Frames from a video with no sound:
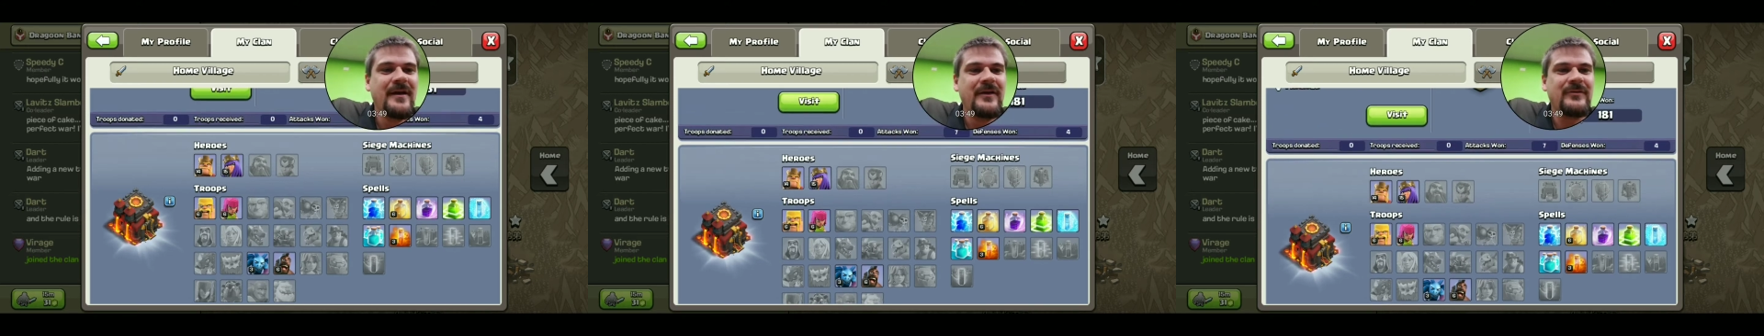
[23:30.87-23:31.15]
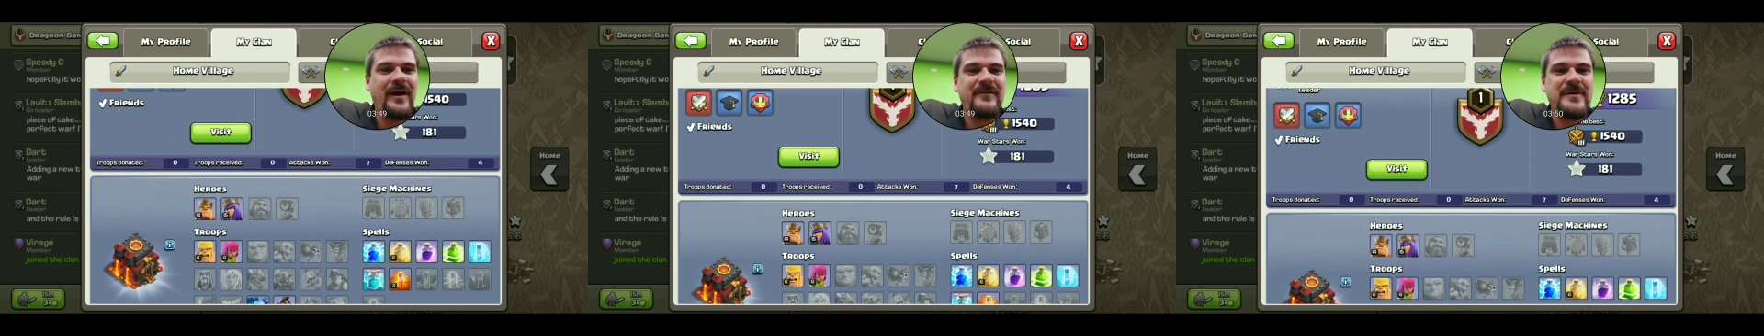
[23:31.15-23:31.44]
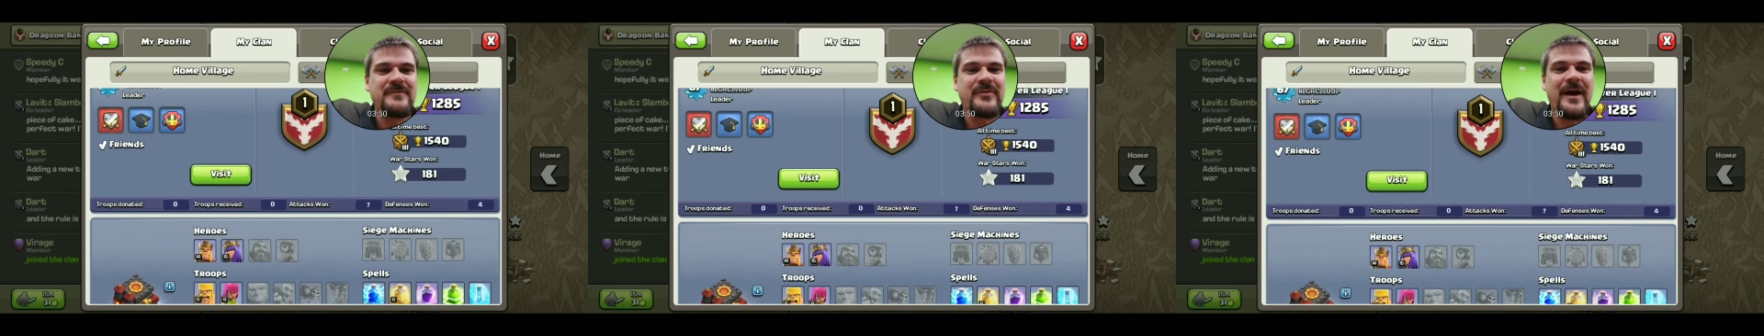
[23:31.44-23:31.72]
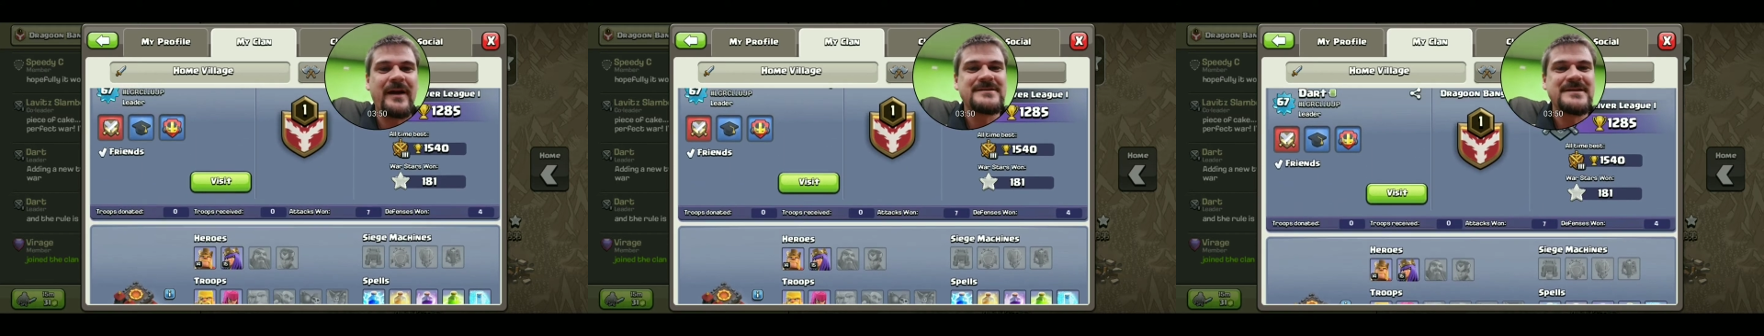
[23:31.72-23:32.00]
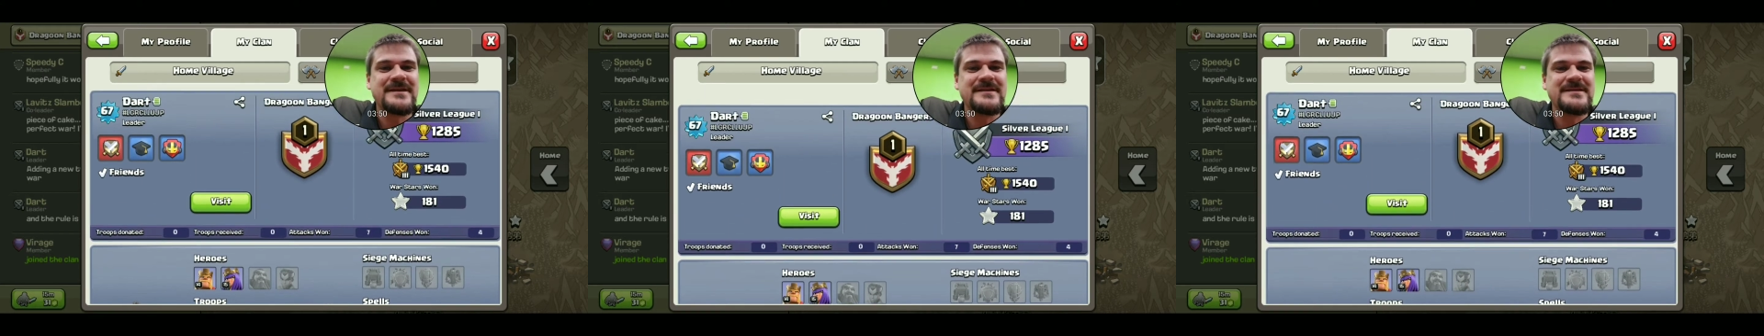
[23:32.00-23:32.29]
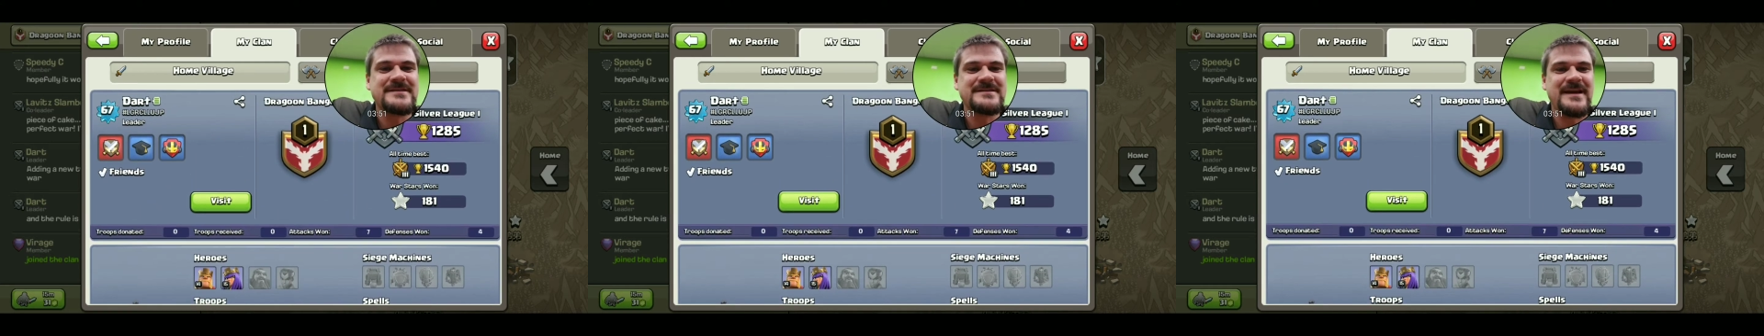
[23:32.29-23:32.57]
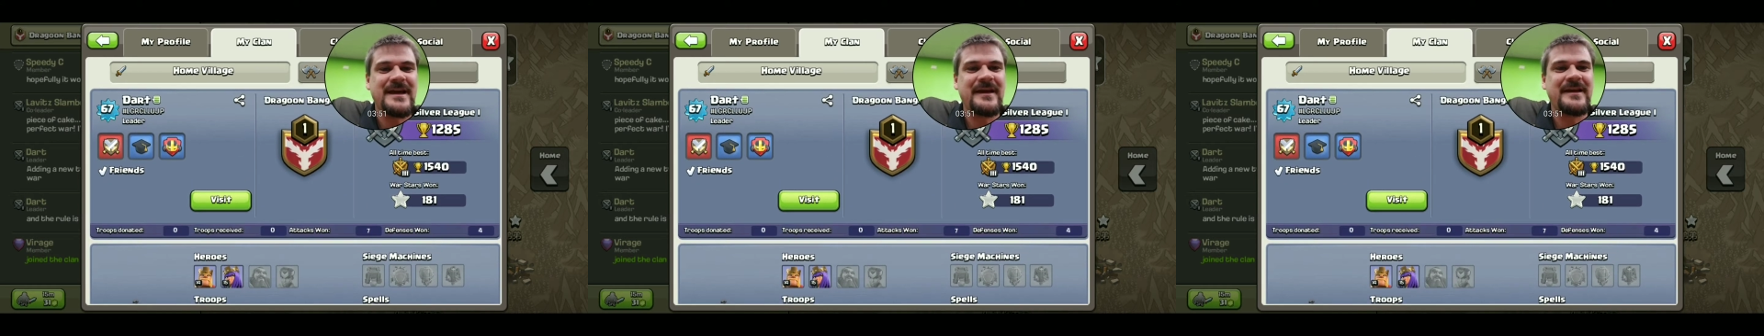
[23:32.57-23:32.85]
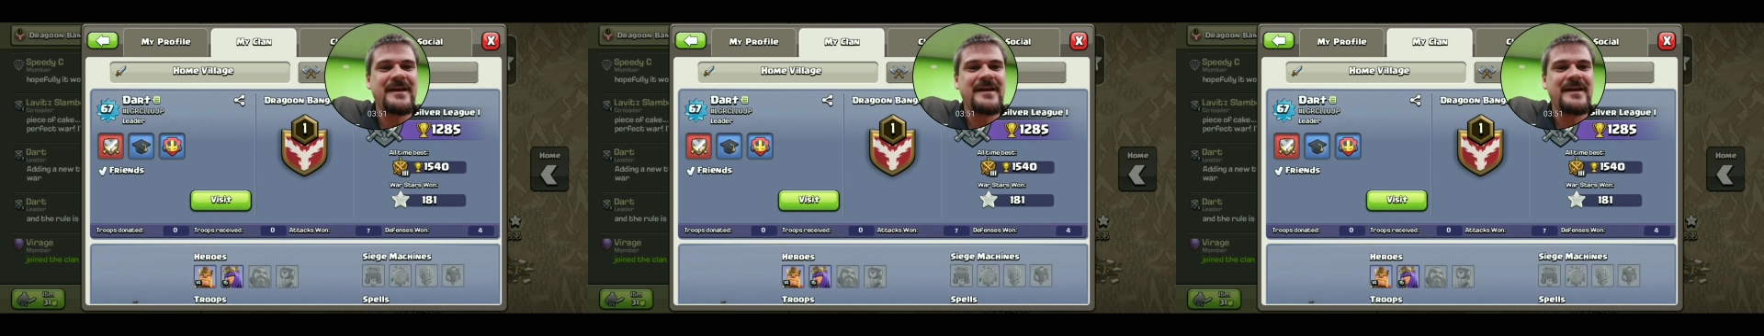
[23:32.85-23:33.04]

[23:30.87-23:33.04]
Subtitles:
So I have been practicing this attack.